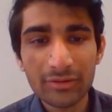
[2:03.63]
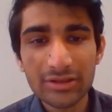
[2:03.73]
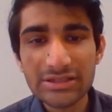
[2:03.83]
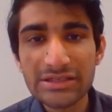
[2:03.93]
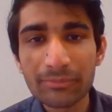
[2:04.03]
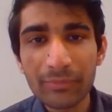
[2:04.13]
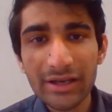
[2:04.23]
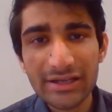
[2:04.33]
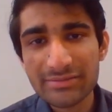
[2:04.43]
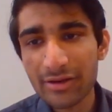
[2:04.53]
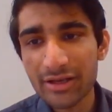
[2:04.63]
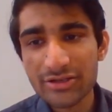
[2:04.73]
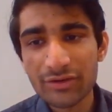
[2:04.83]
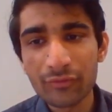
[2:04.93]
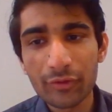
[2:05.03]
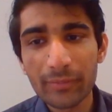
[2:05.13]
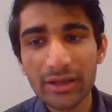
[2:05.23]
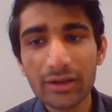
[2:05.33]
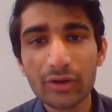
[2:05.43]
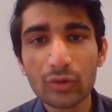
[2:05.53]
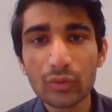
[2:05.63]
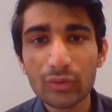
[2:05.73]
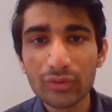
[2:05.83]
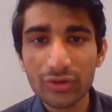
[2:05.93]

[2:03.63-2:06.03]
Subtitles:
the simple explanation would be root